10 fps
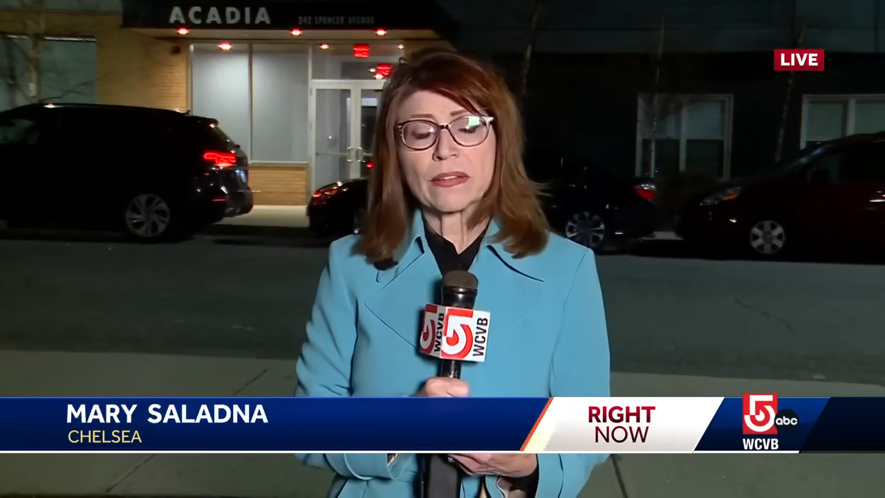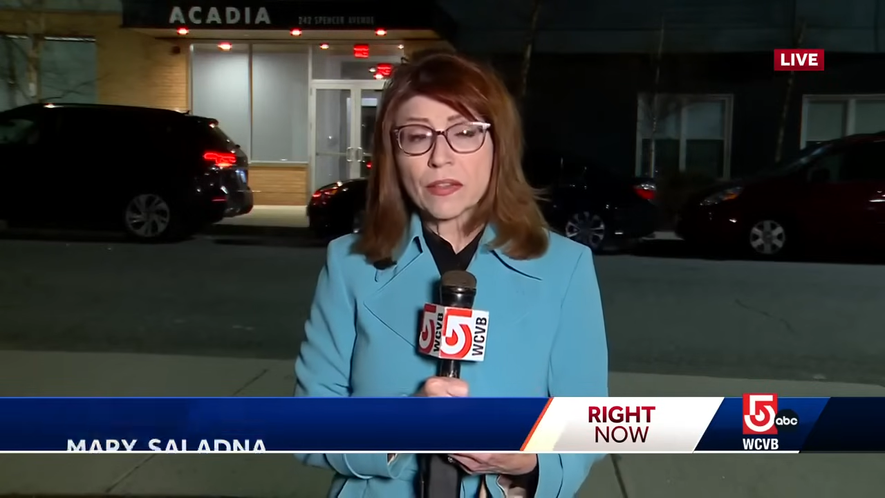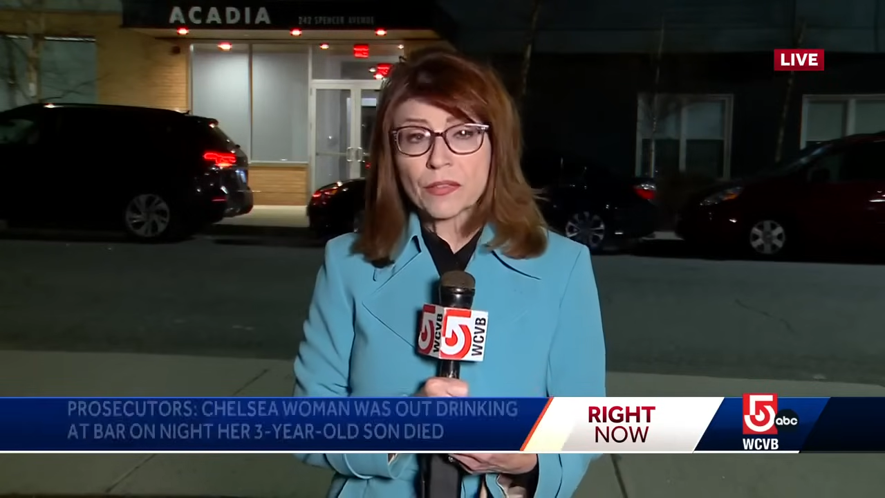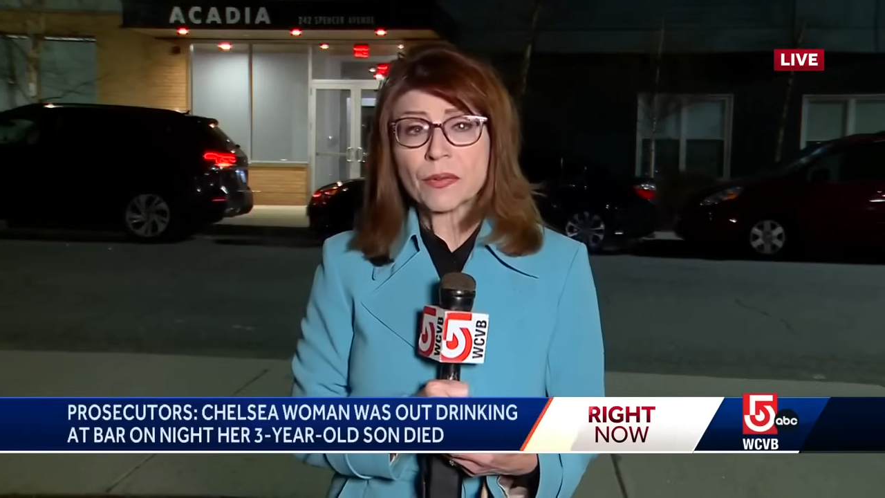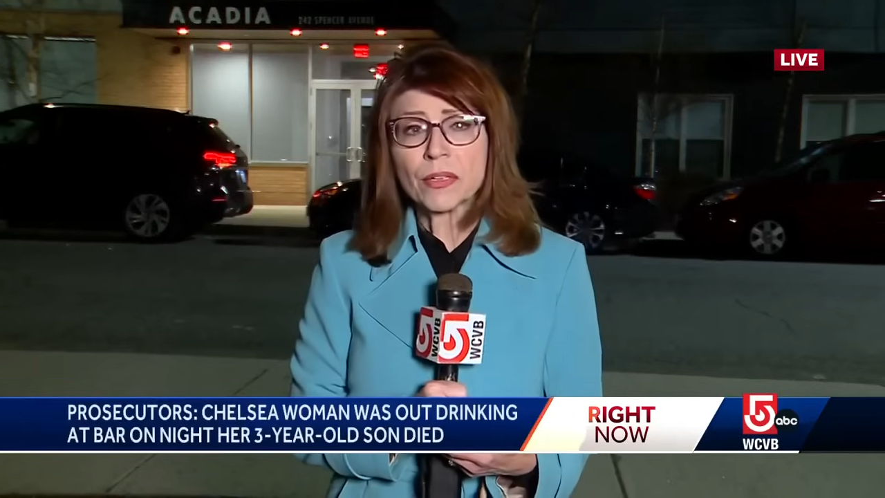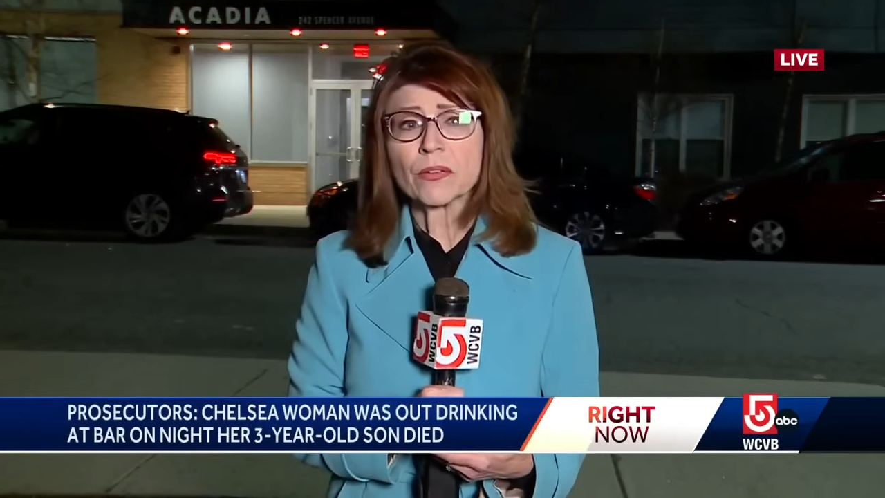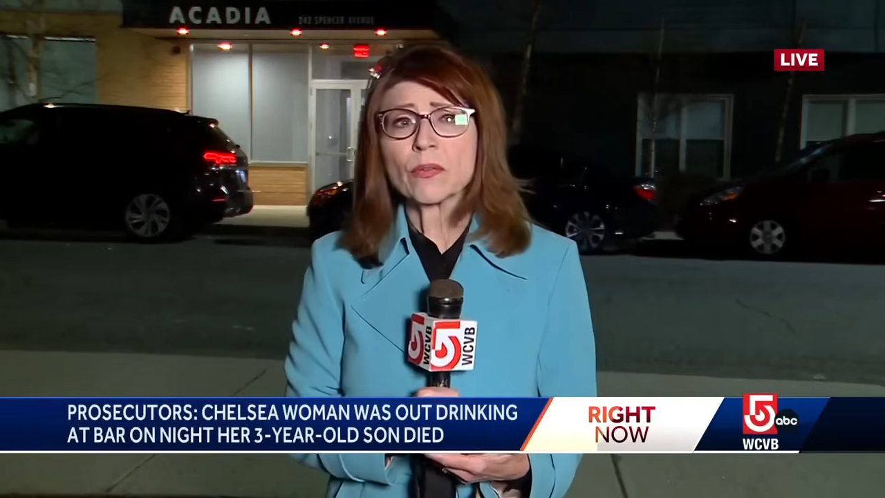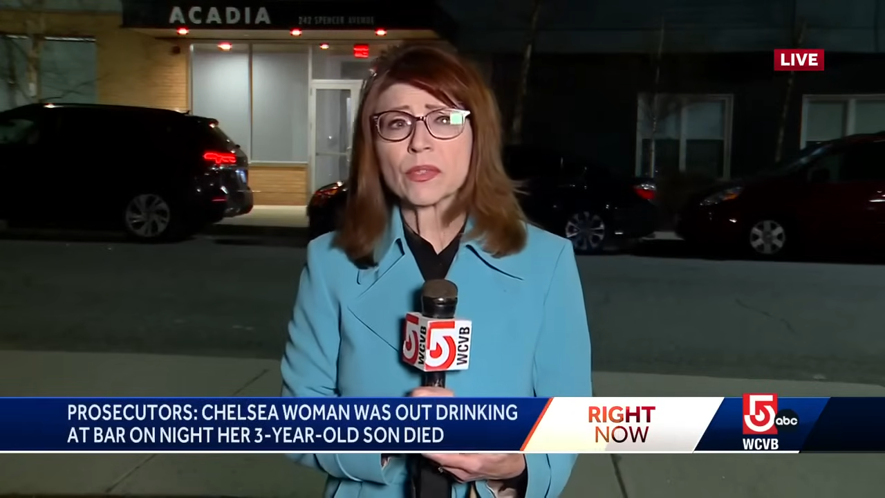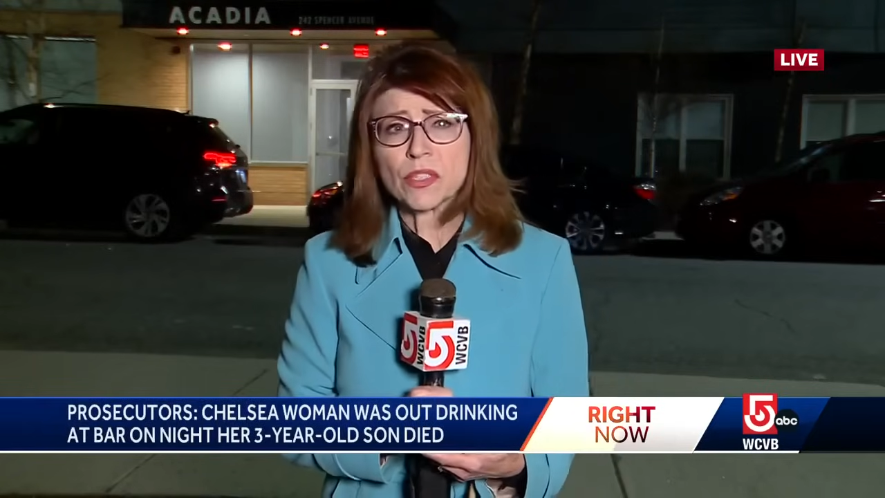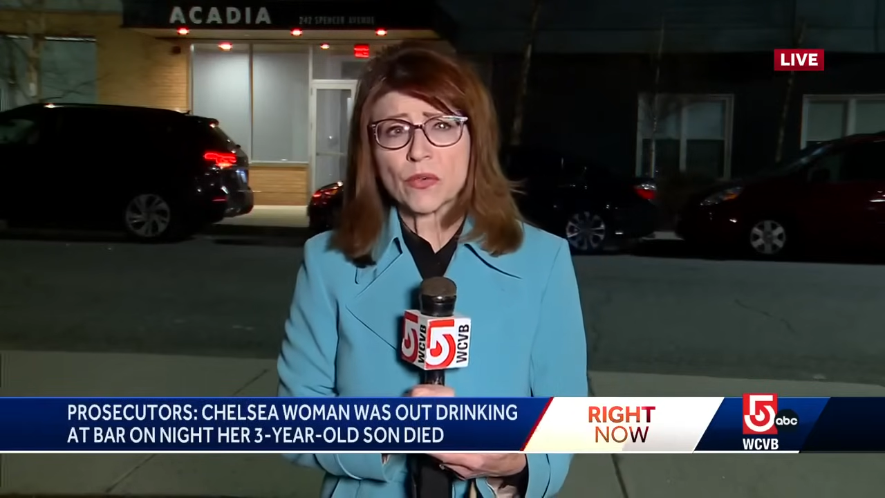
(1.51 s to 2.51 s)
That
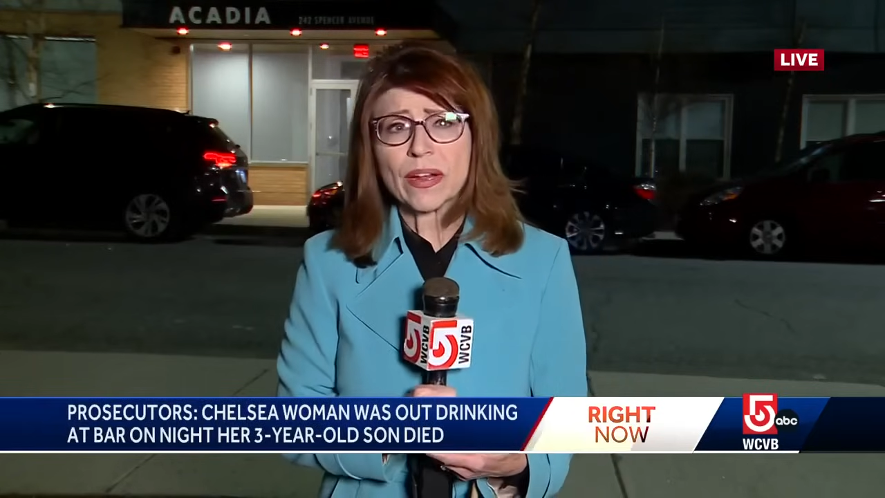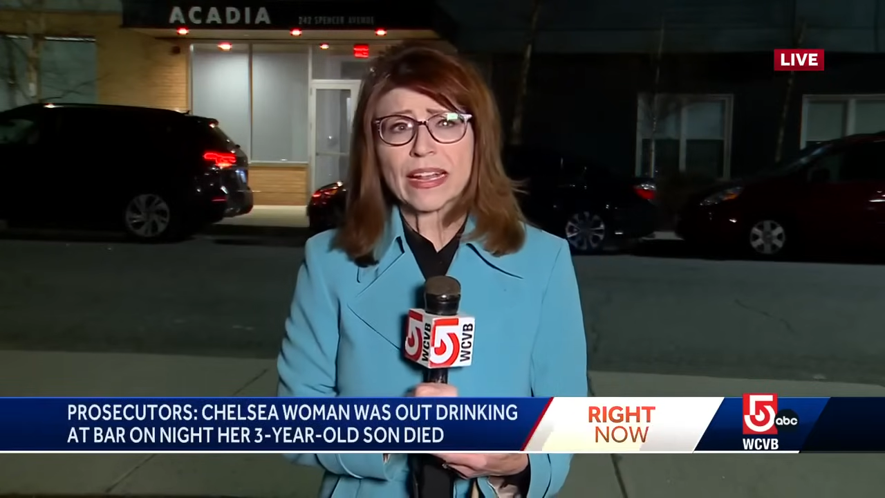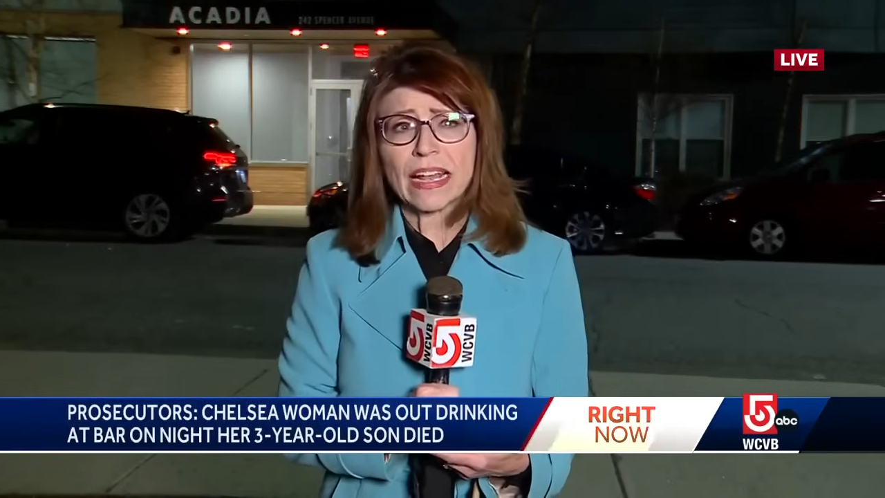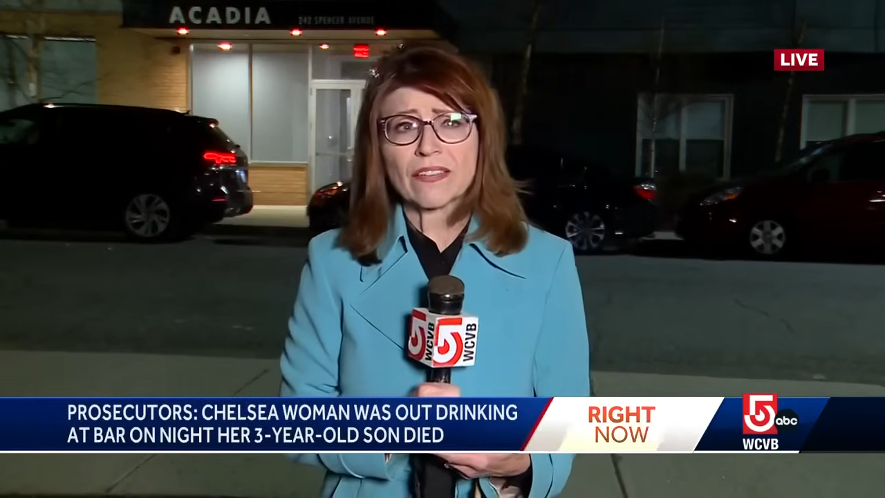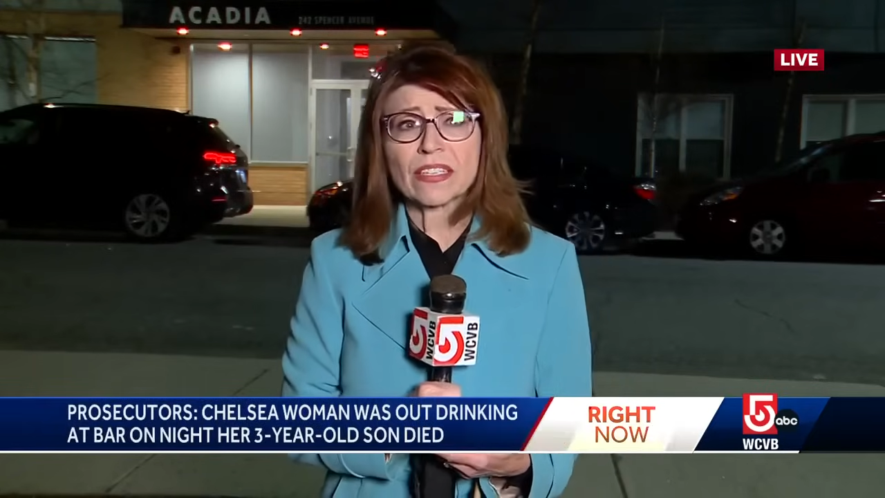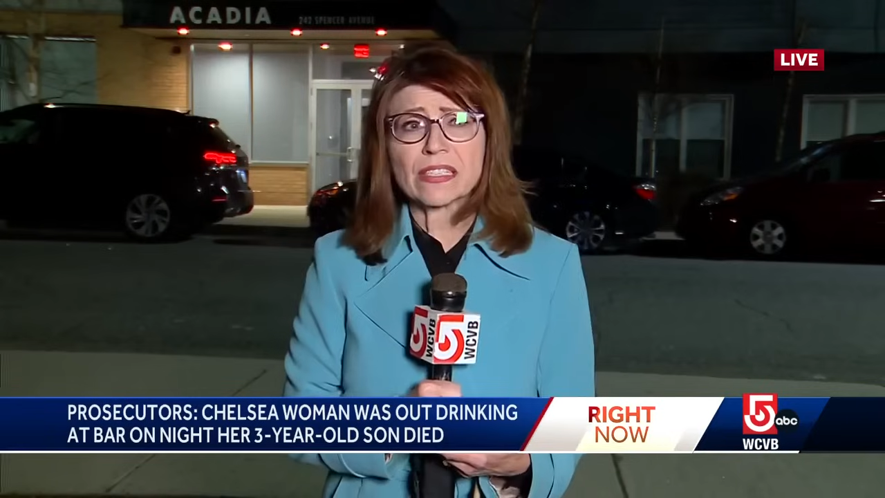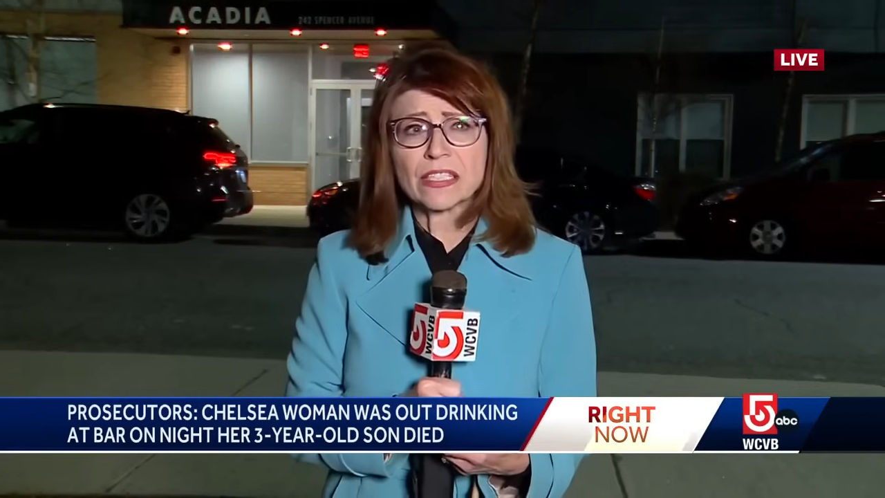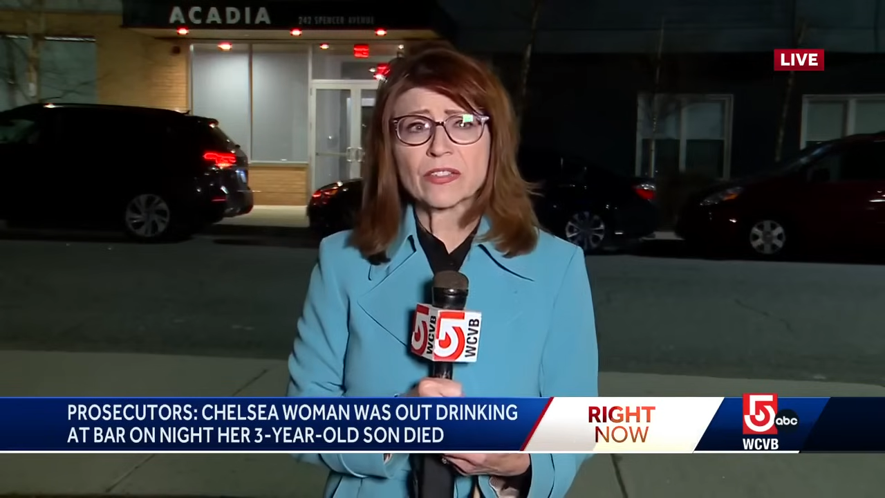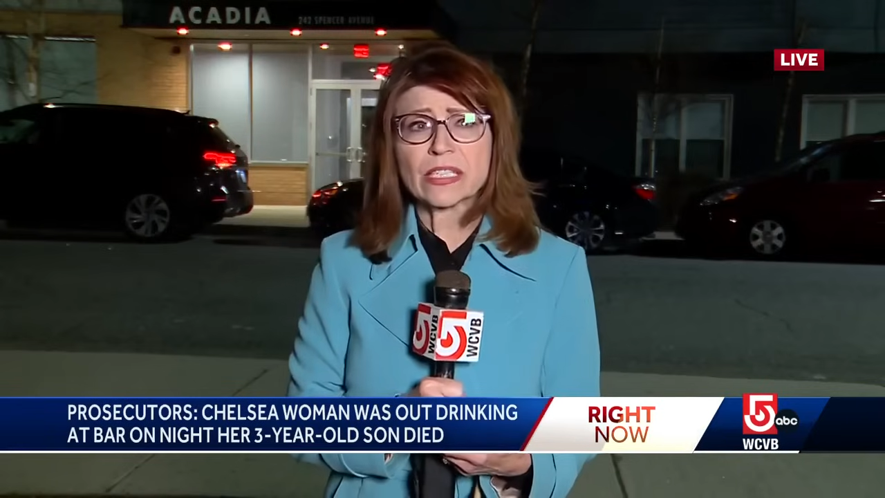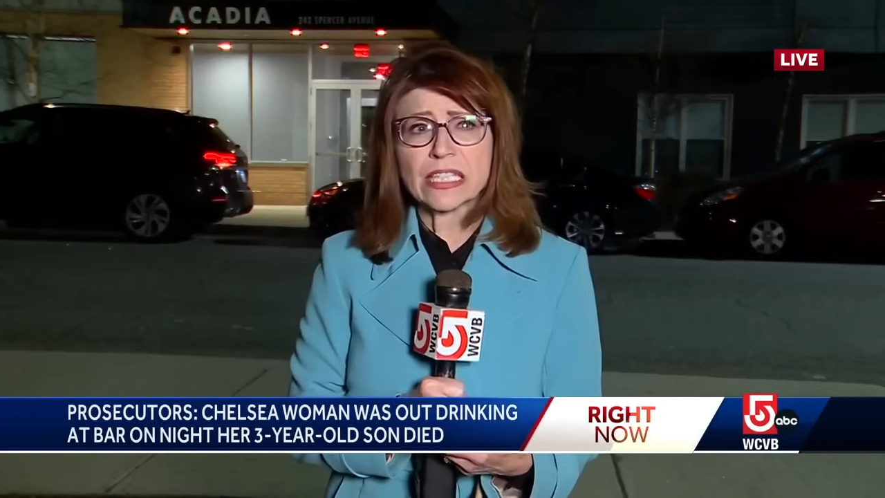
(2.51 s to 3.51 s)
three-year-old was already having
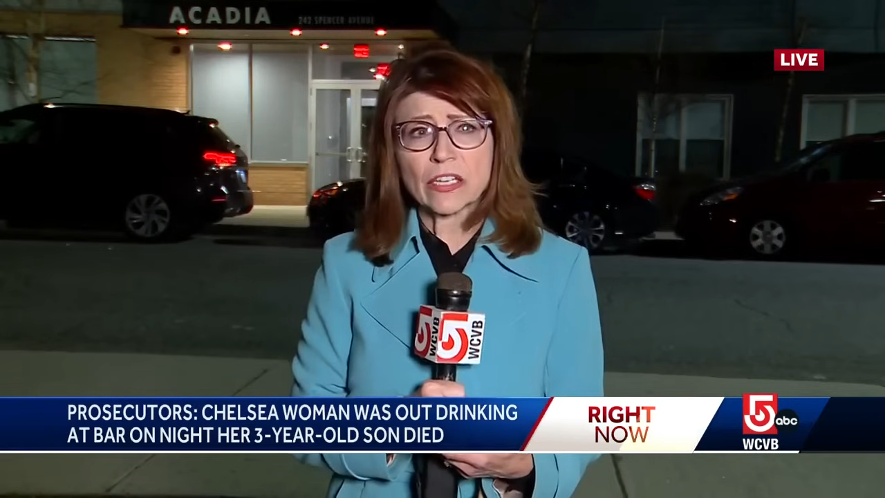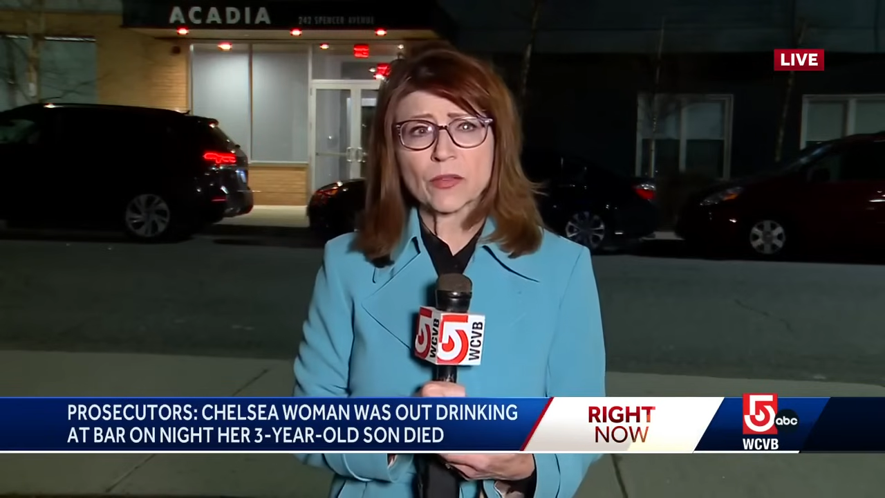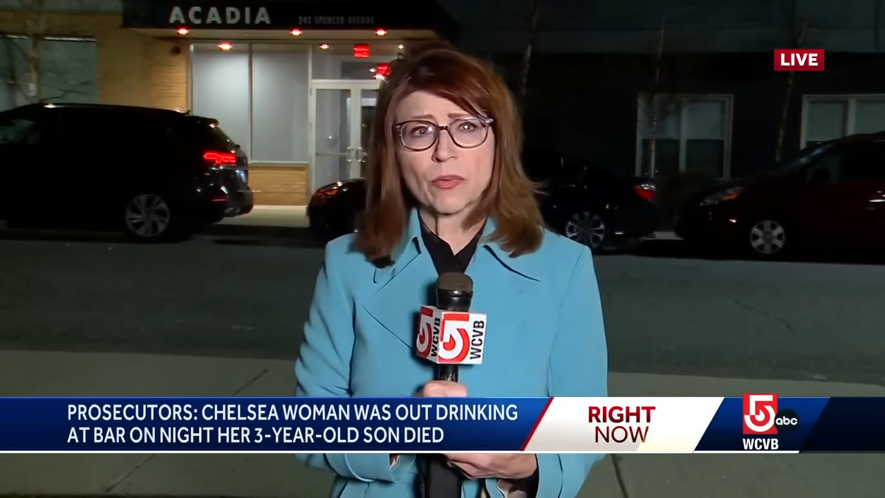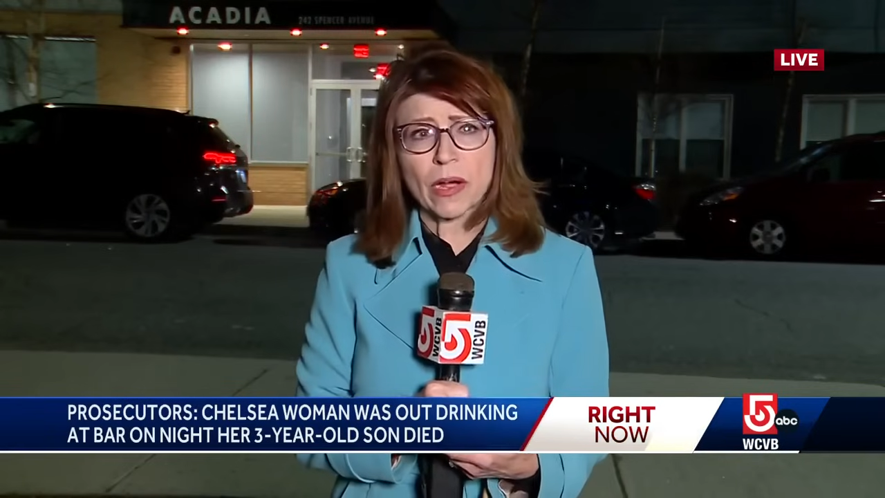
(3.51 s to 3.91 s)
serious health